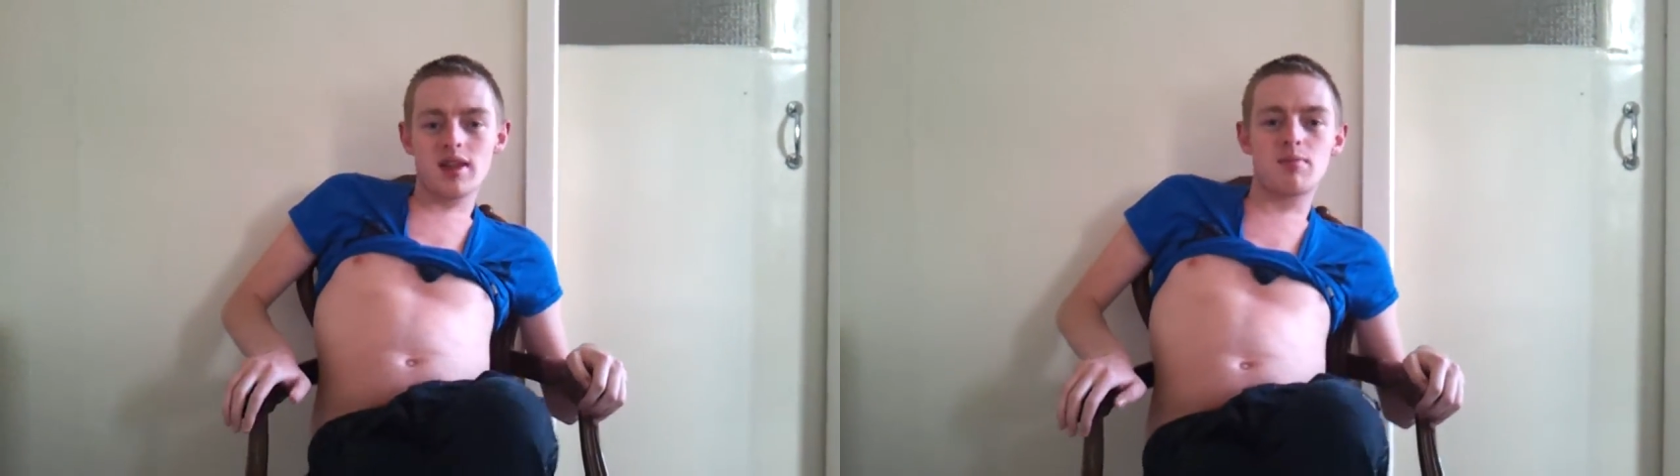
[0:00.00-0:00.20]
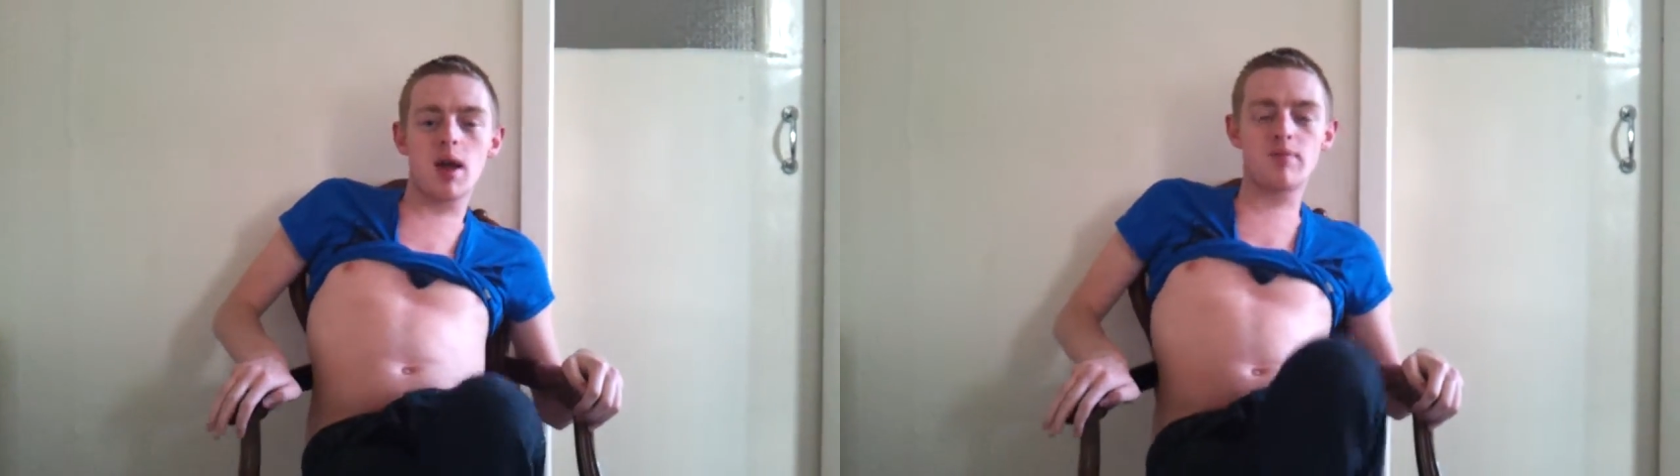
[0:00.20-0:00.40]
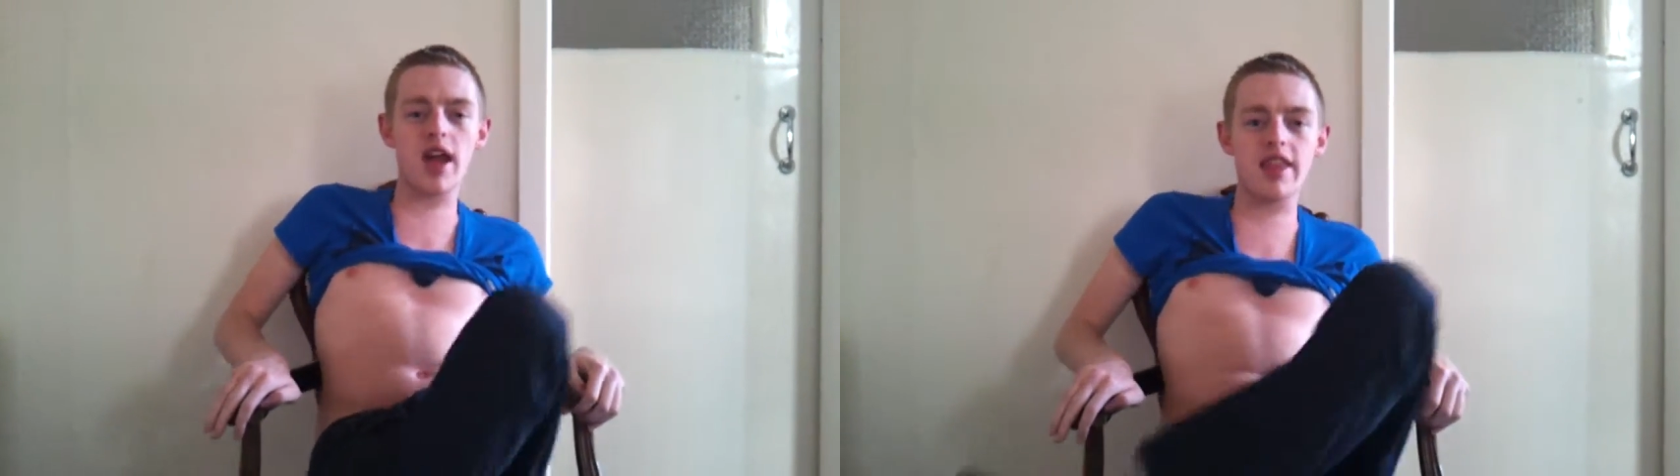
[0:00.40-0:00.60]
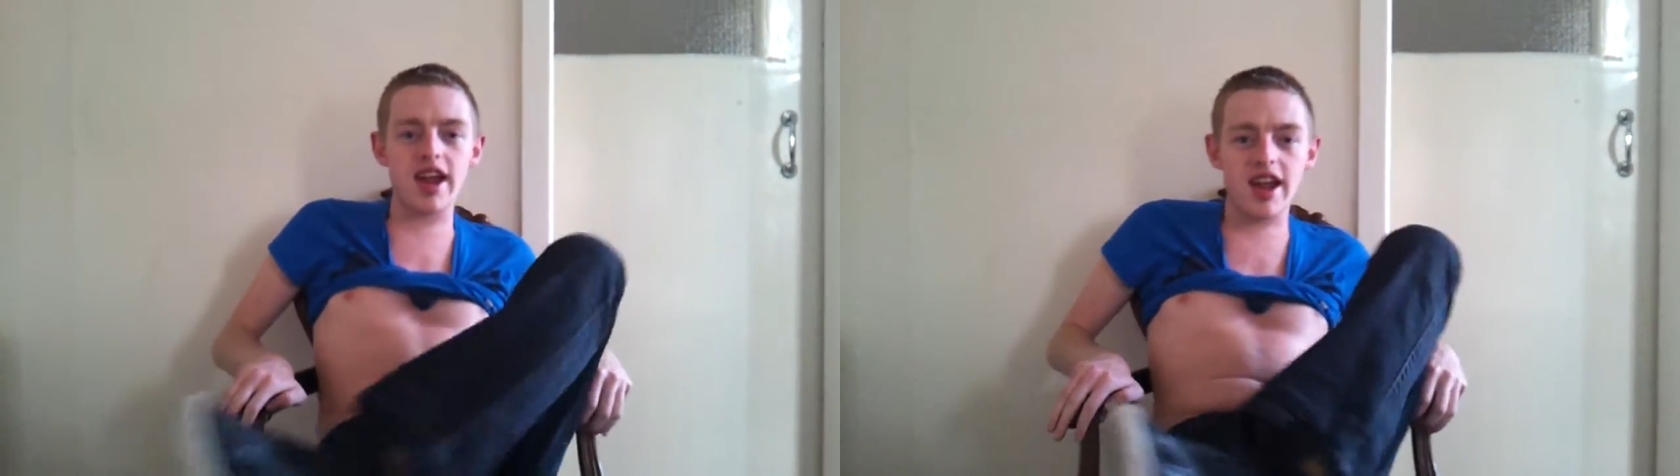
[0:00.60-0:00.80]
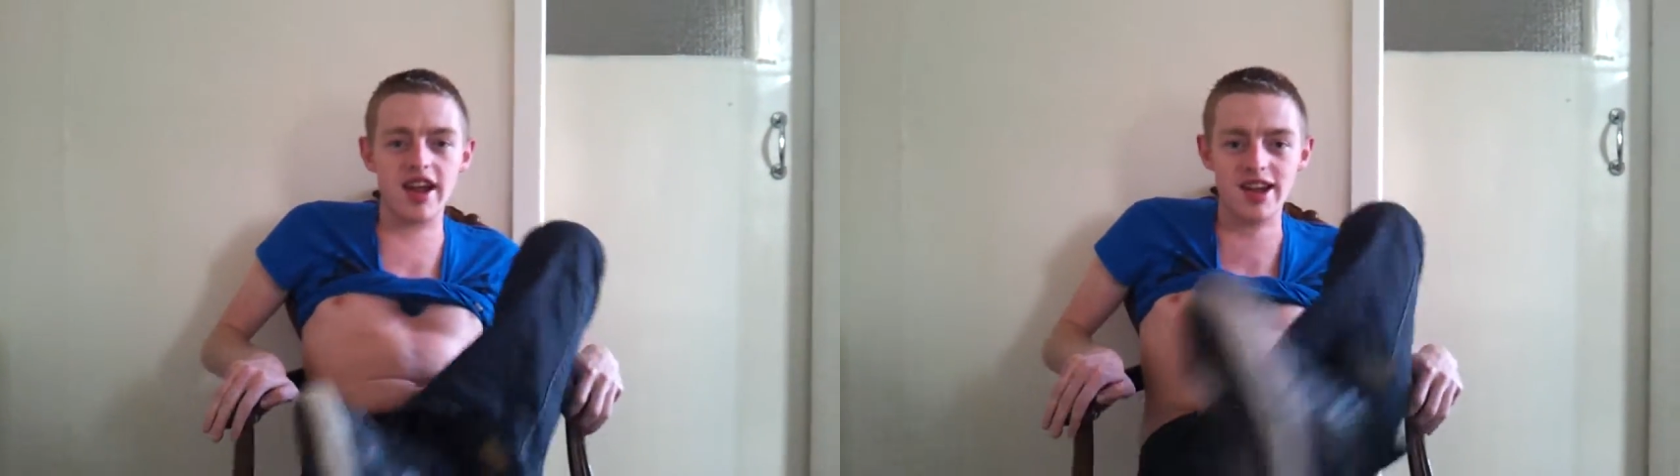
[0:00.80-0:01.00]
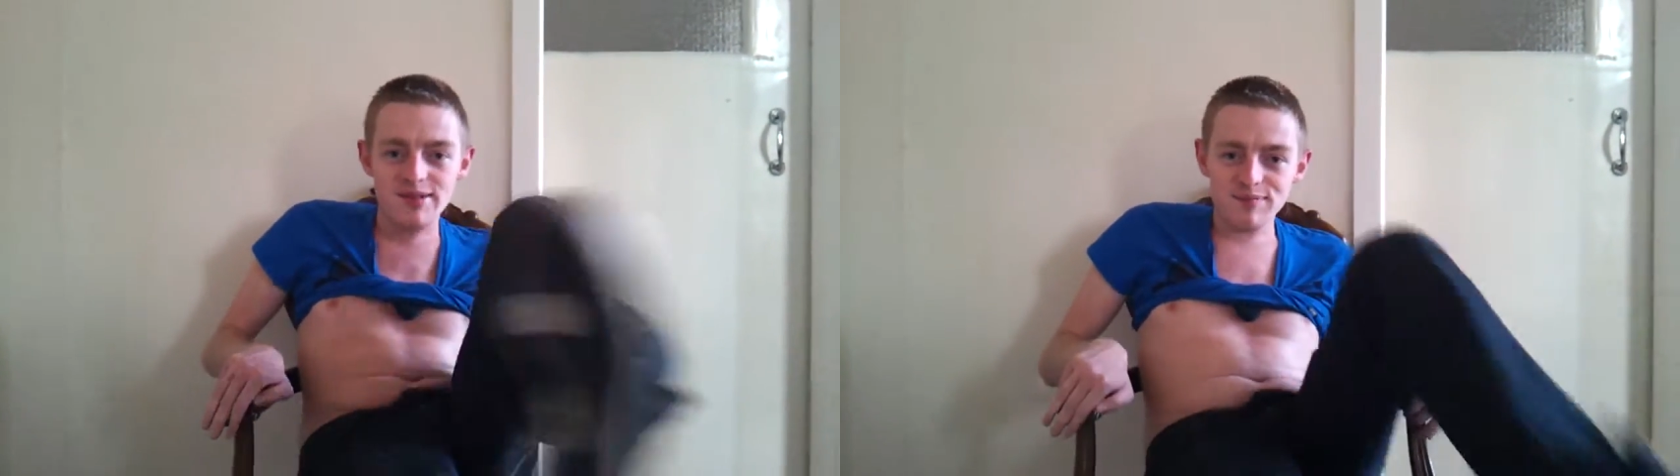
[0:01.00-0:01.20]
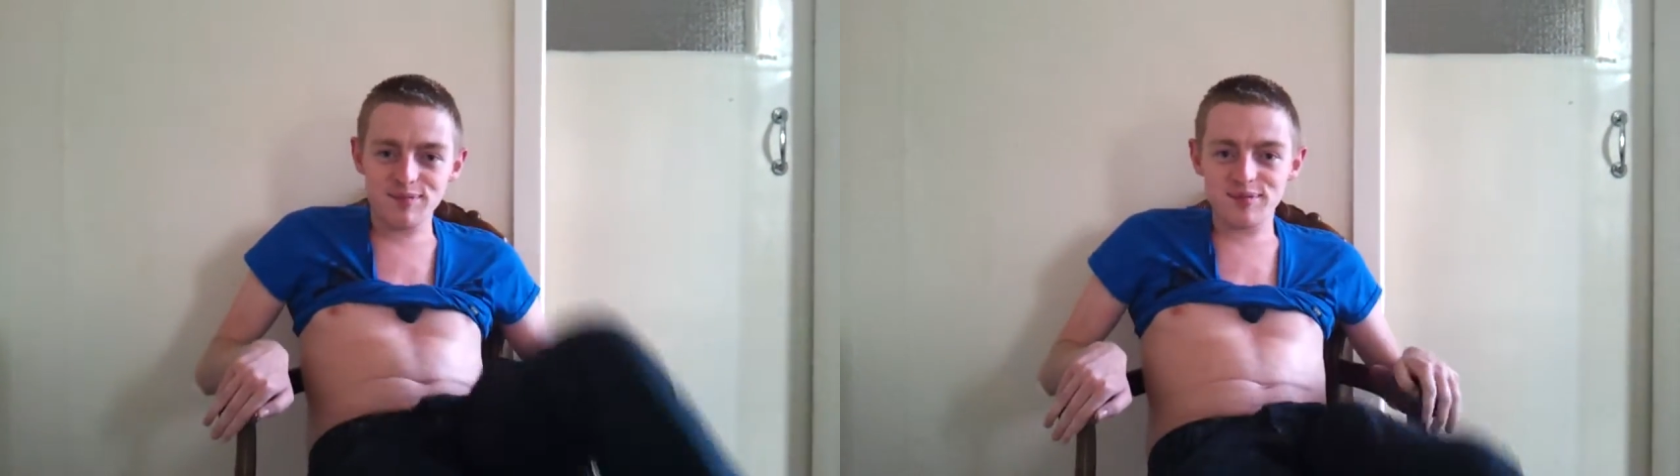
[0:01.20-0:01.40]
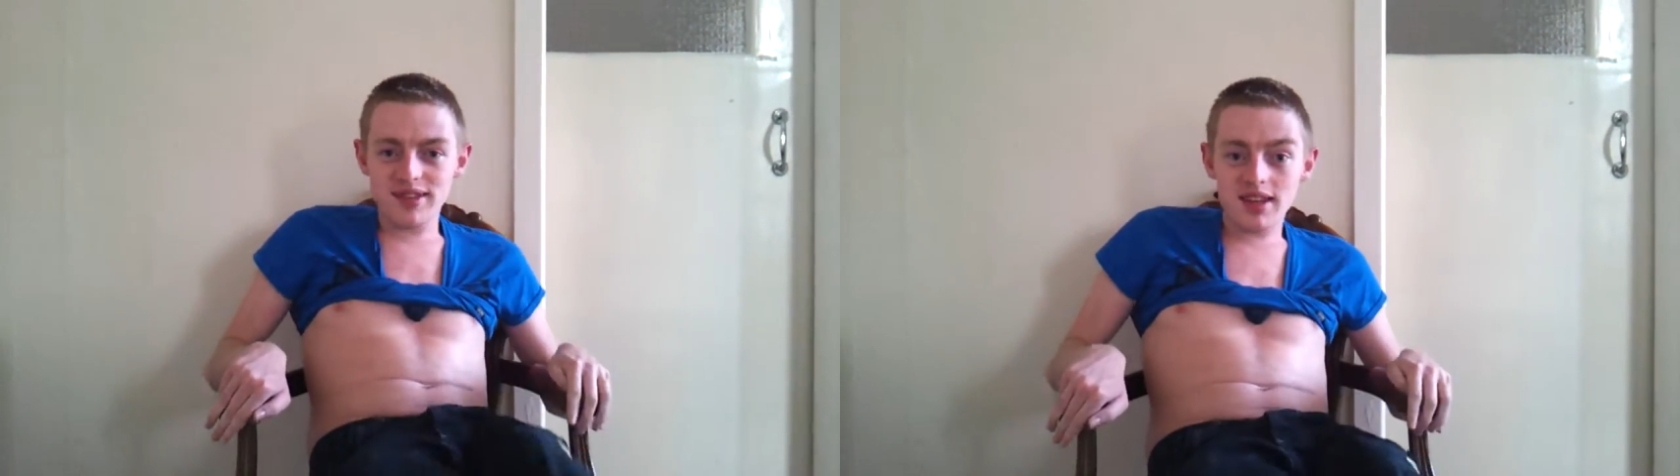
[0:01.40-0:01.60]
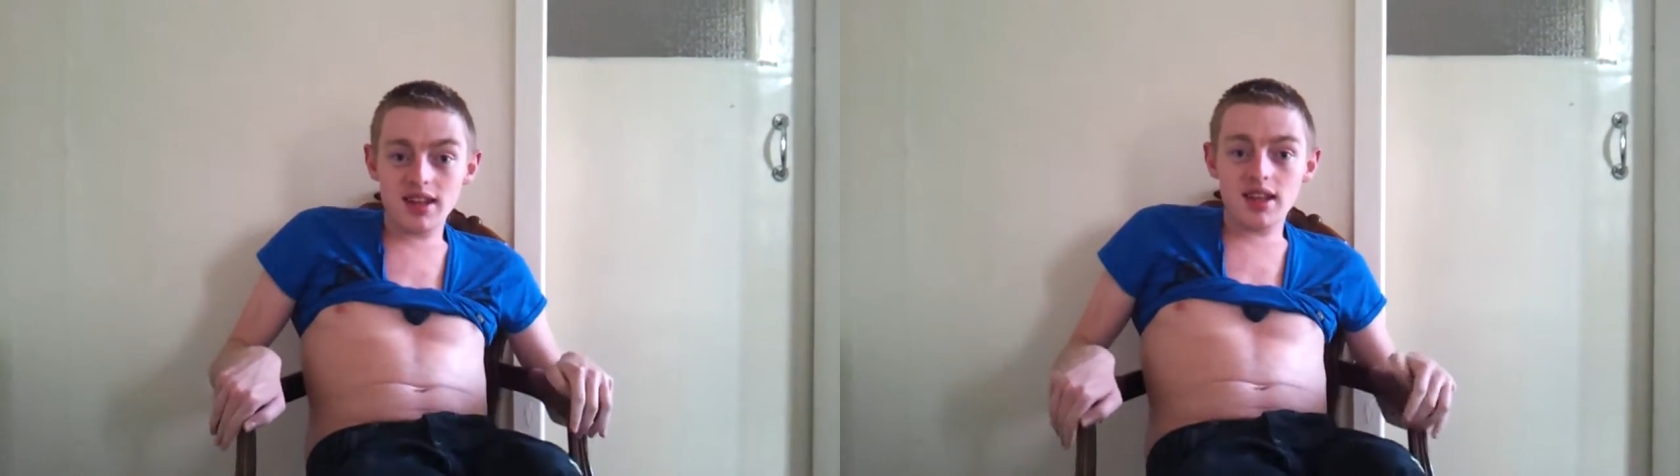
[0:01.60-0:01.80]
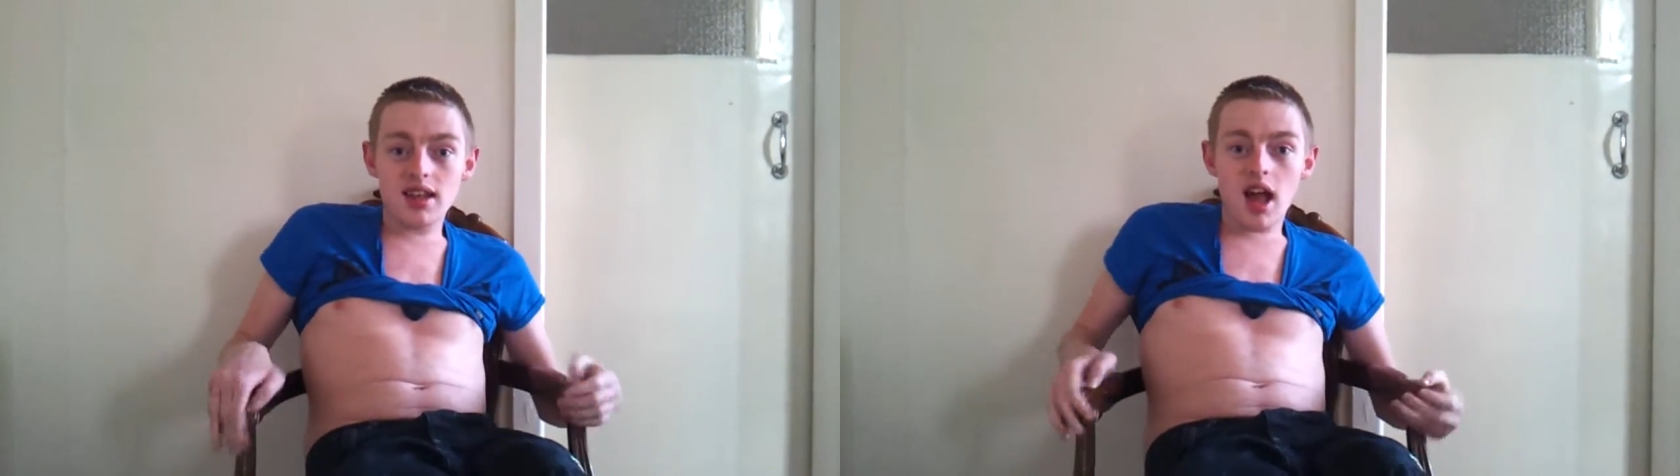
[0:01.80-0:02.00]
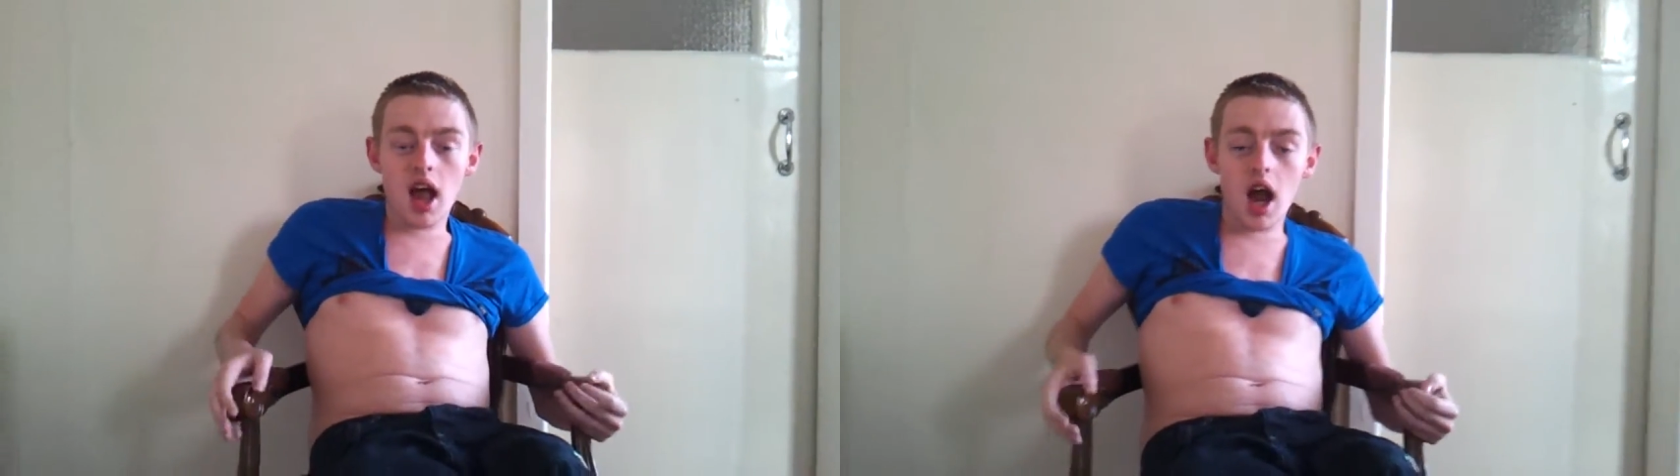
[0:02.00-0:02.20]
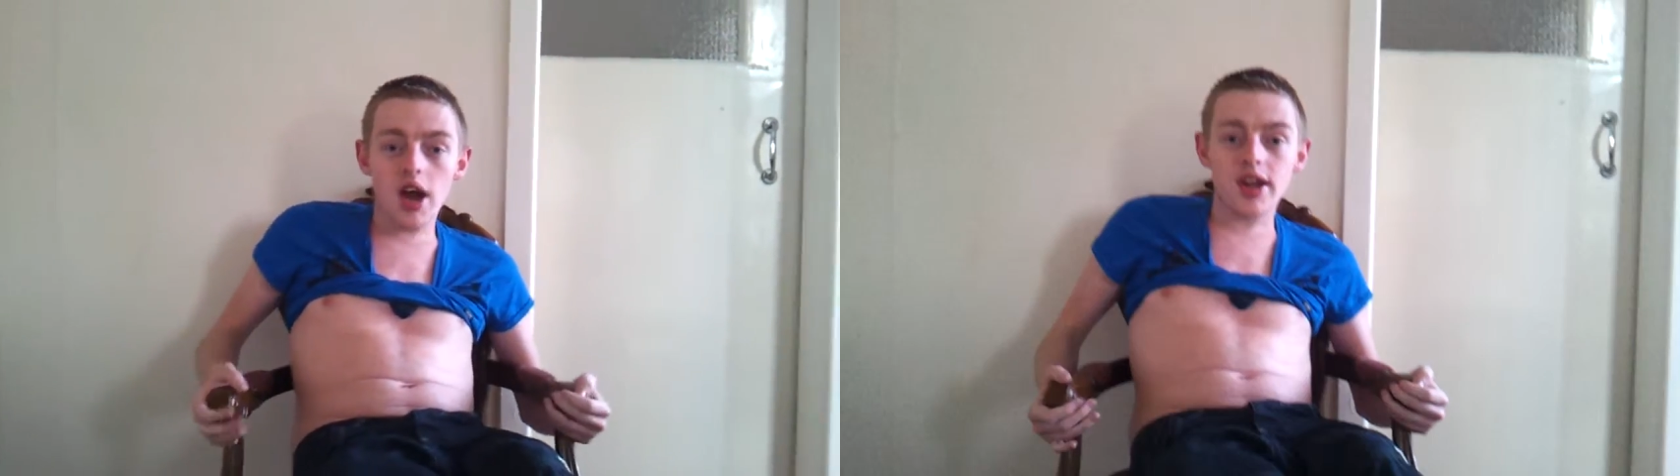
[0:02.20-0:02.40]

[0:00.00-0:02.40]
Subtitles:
Big Brother. Are